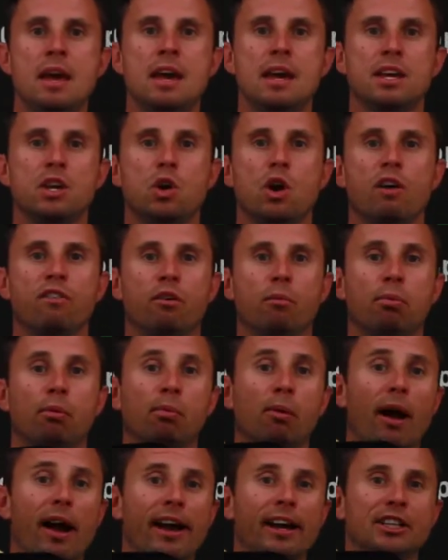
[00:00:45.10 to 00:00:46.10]
You have a
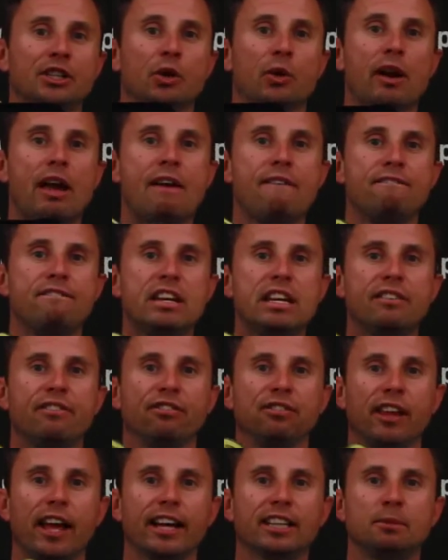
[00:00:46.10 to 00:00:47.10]
proprietary
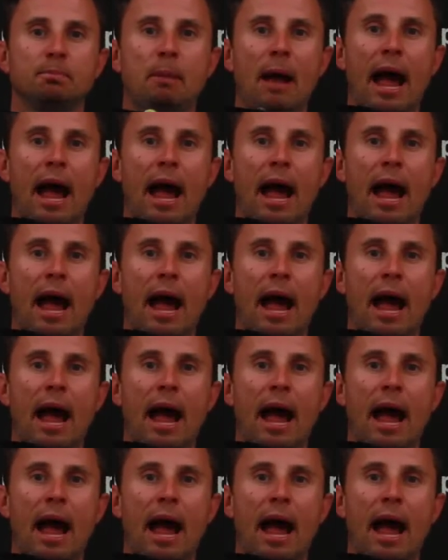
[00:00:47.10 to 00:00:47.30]
V-Flex